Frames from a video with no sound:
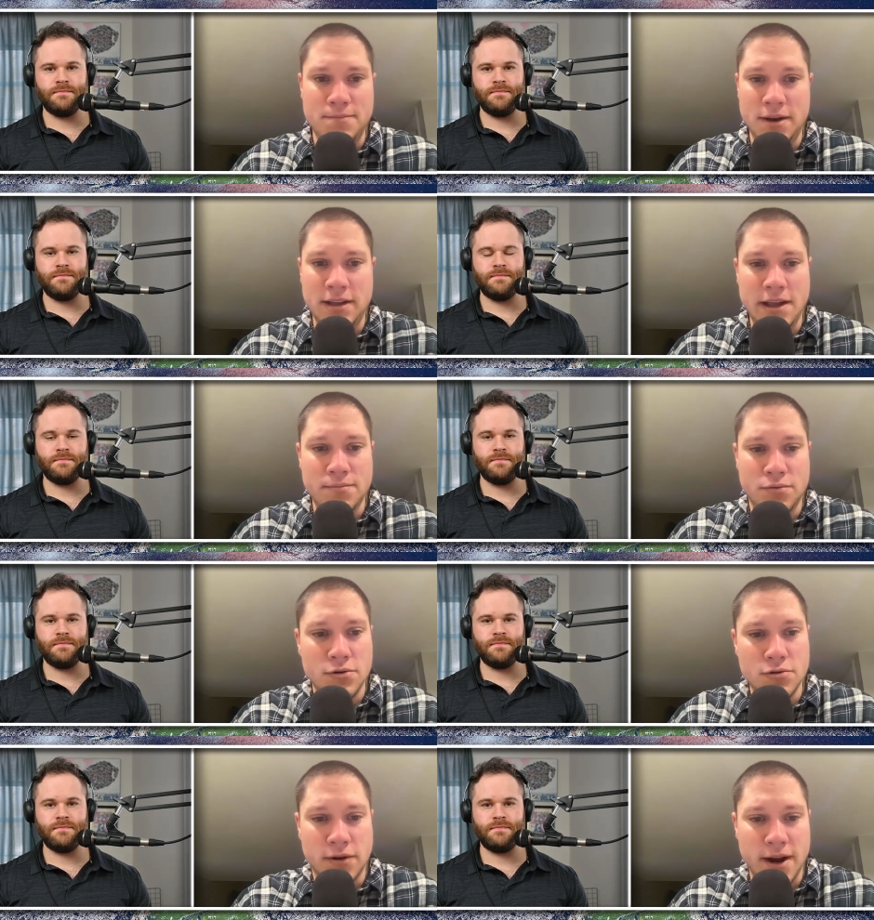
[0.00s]
Speaker 1: of big name
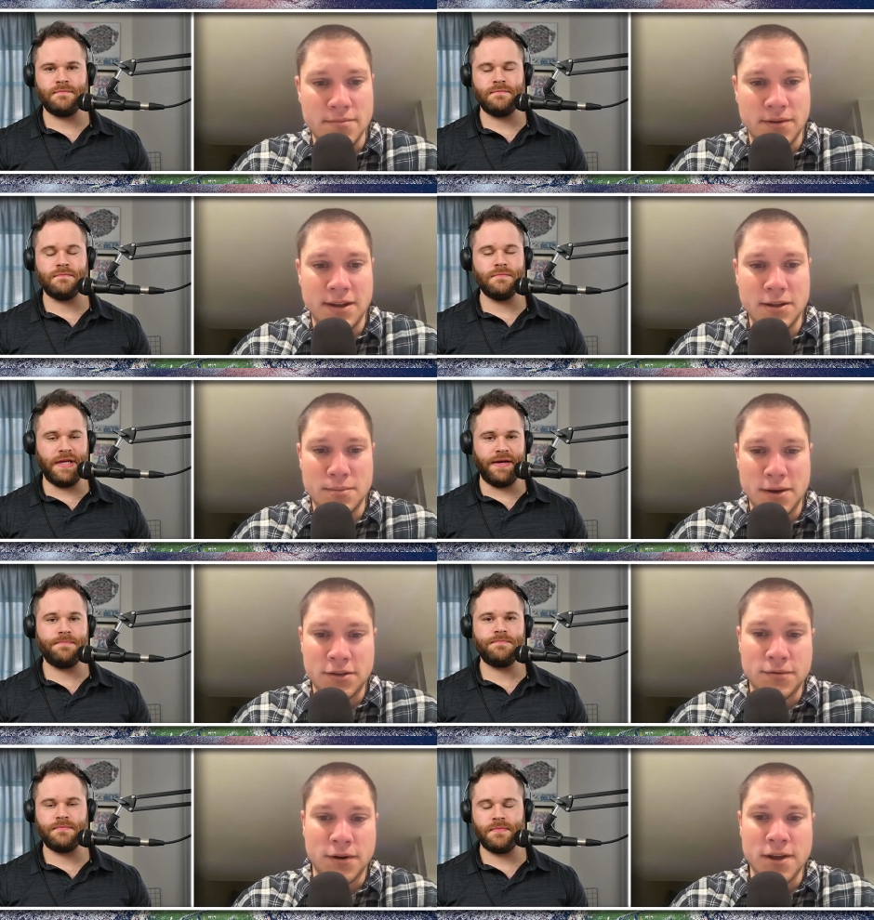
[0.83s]
programs in the
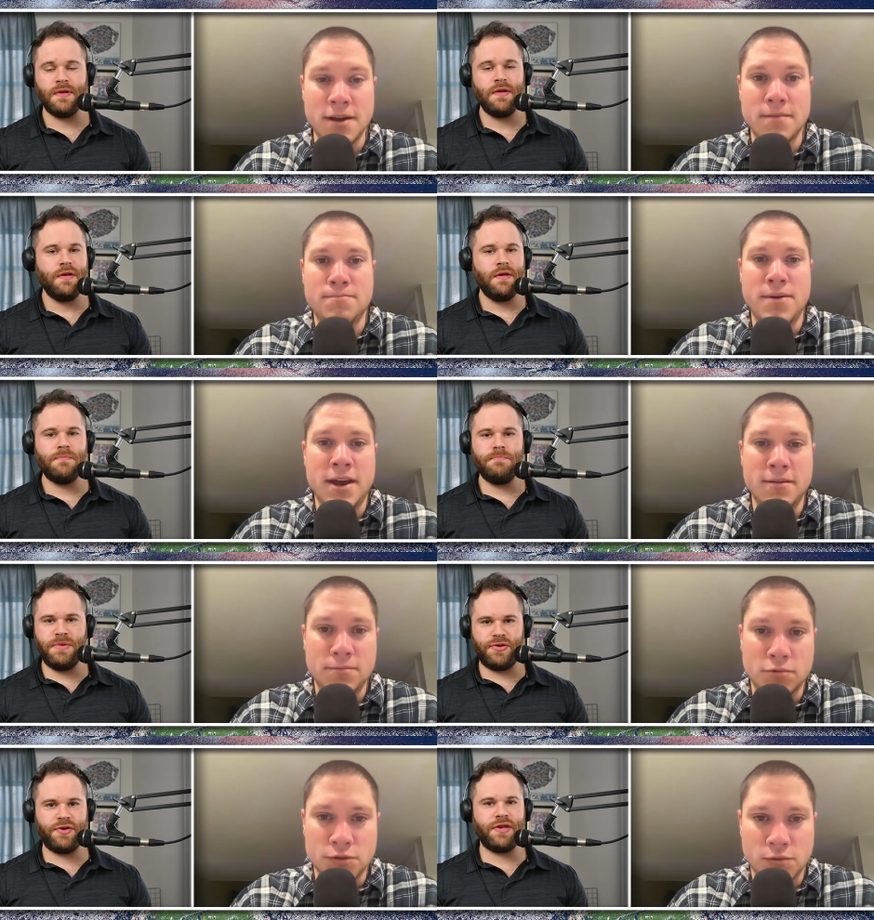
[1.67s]
mix for him.
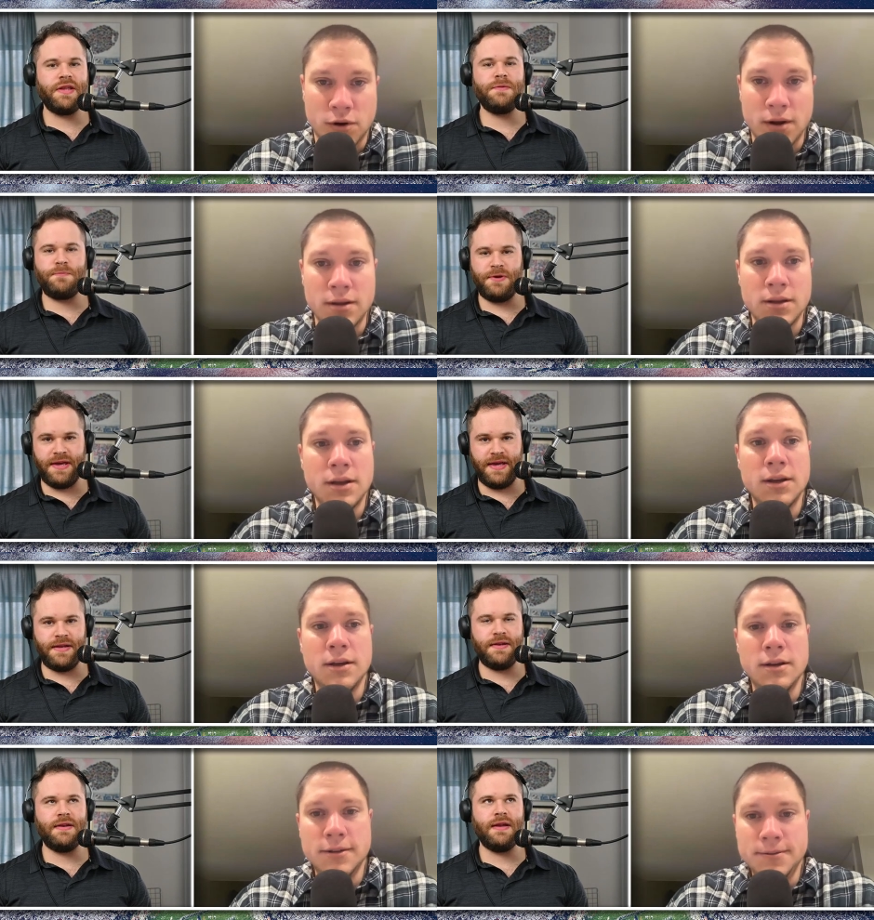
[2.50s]
Michigan,
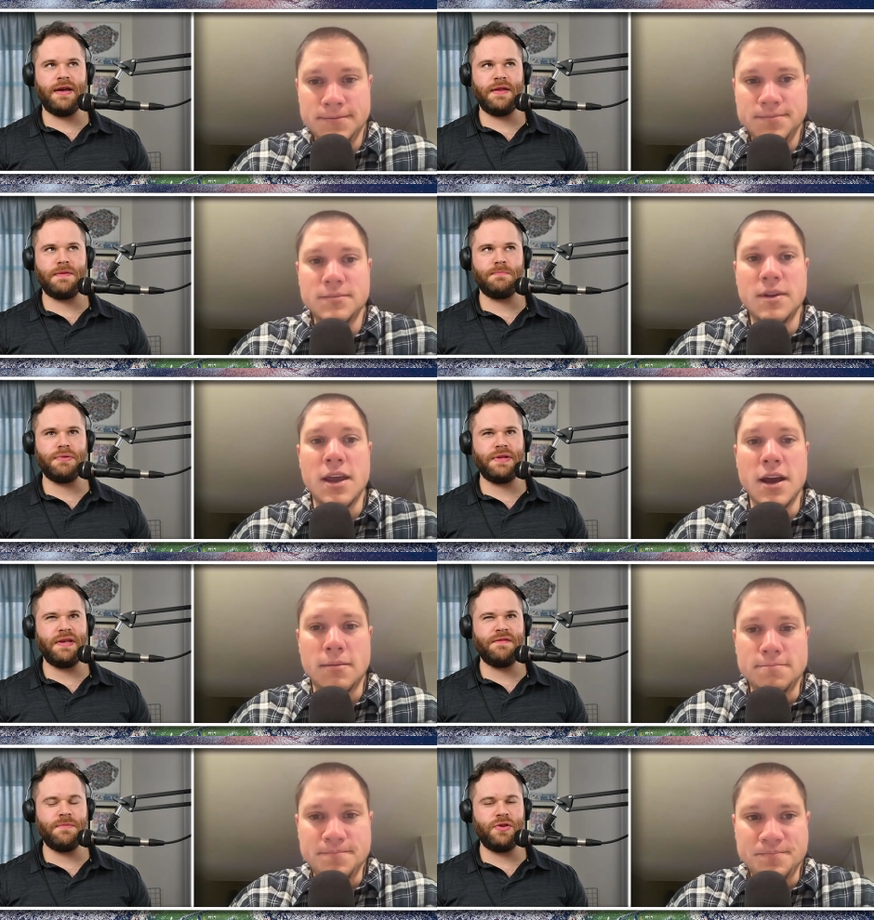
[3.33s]
Pitt, I
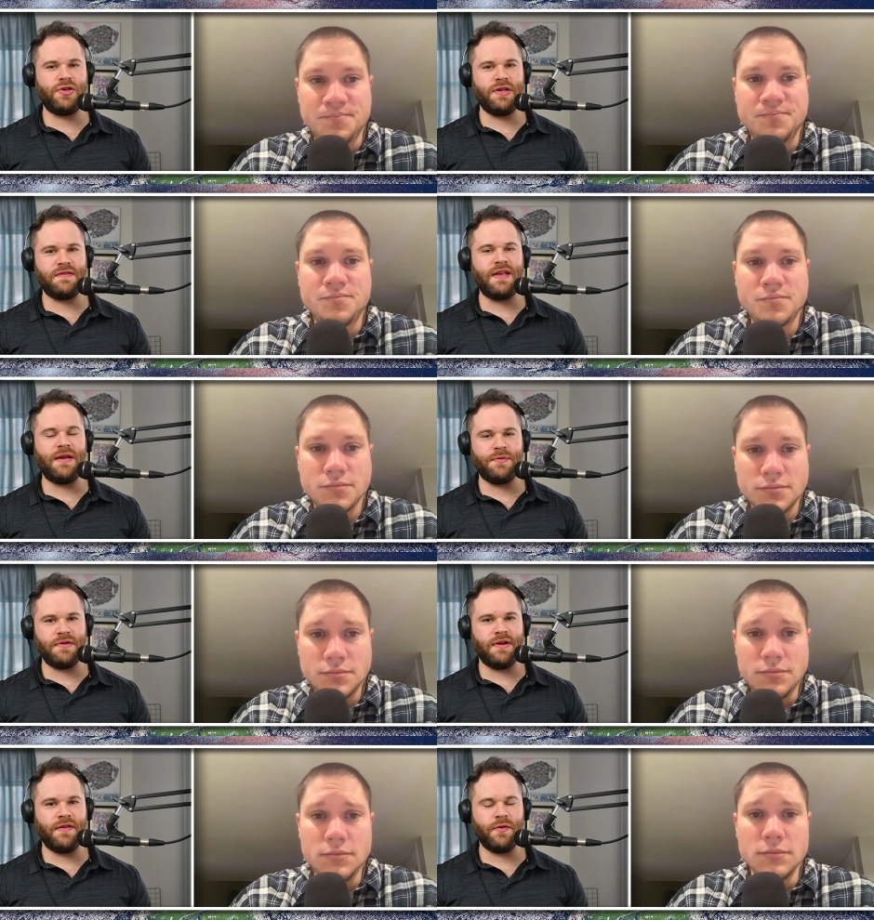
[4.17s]
believe Michigan State was
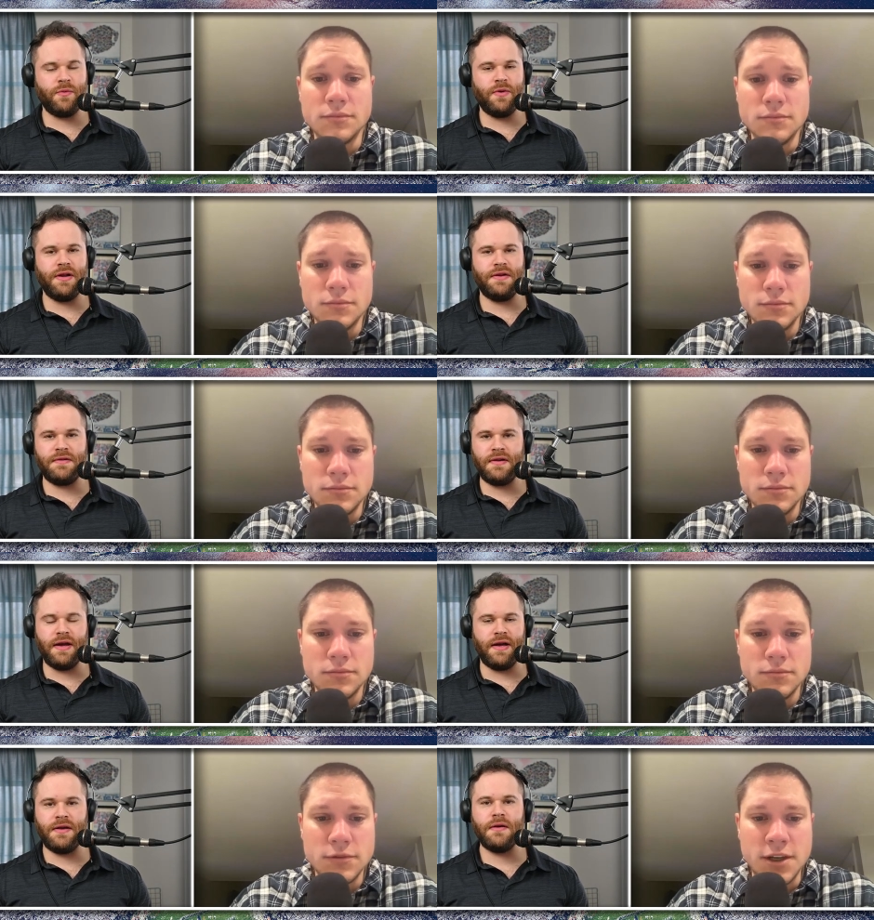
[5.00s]
another one.
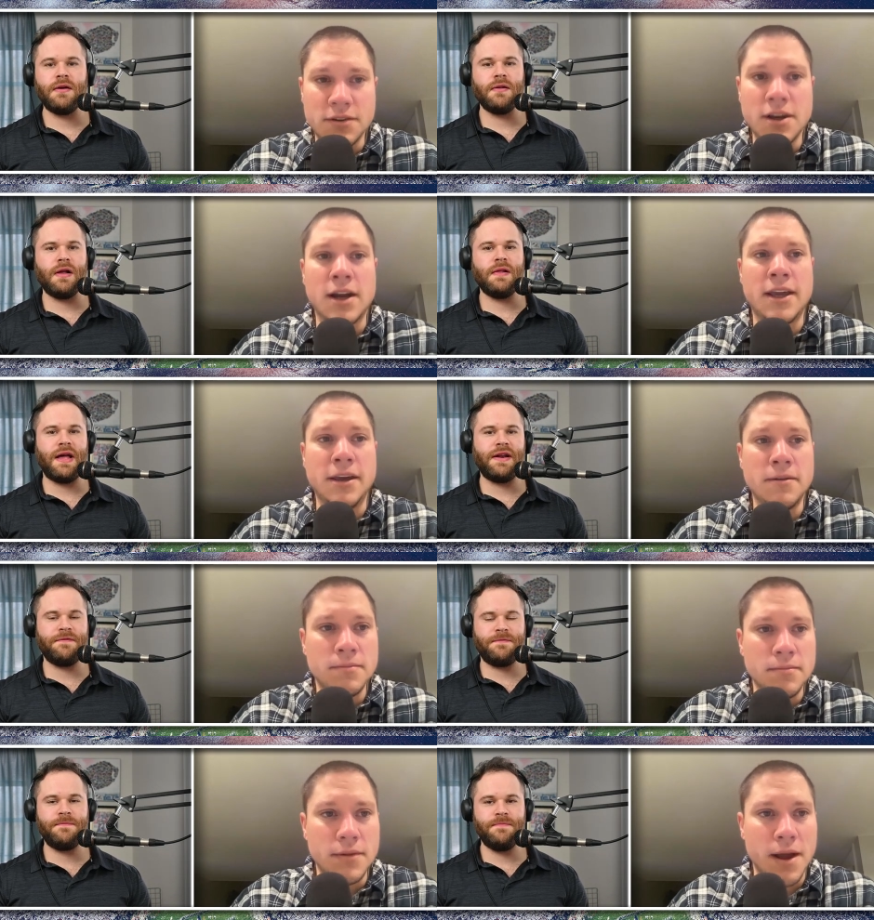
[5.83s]
A
Speaker 2: lot
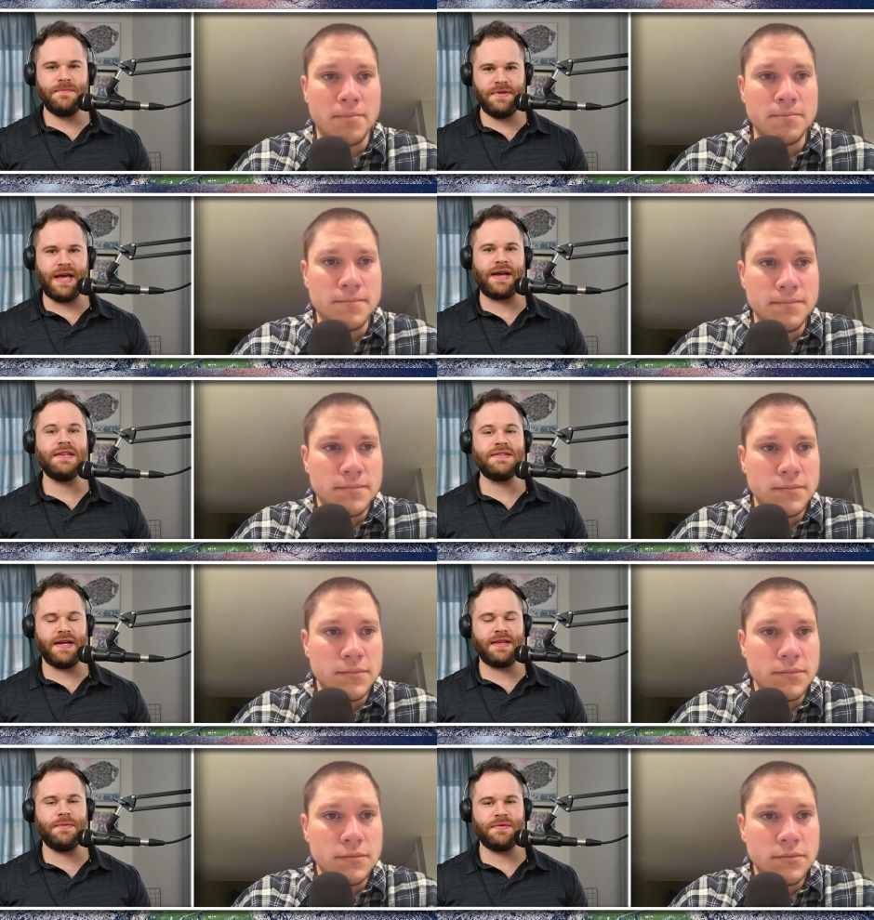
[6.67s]
of,
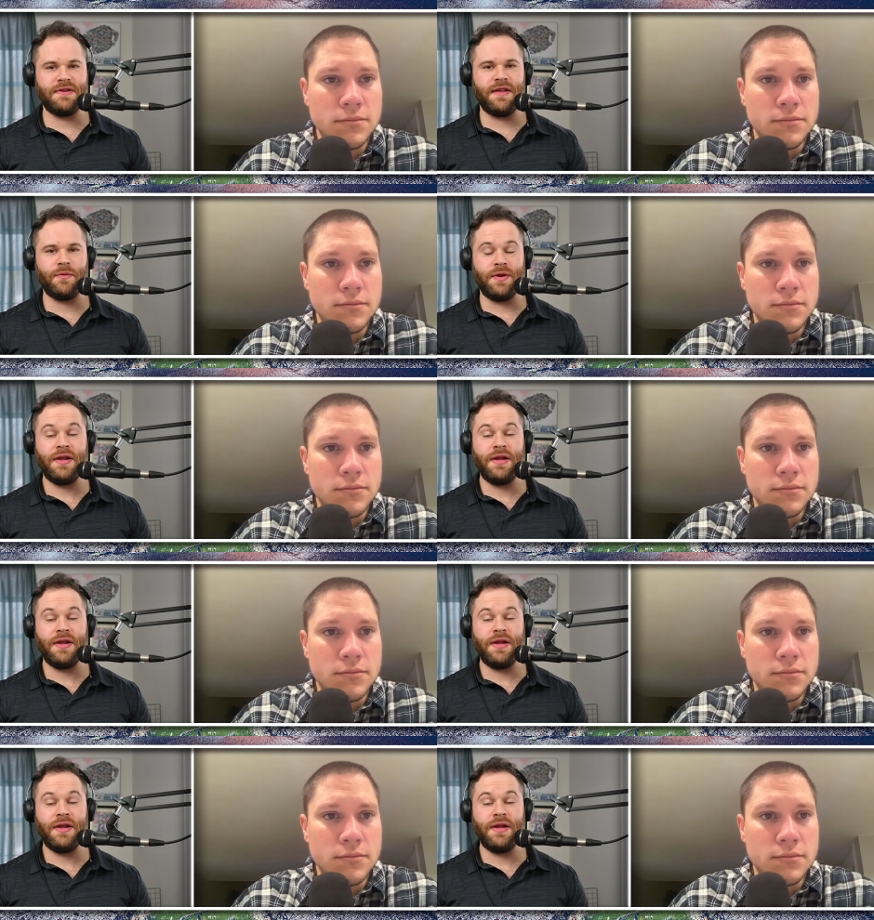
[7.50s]
Kentucky was another one.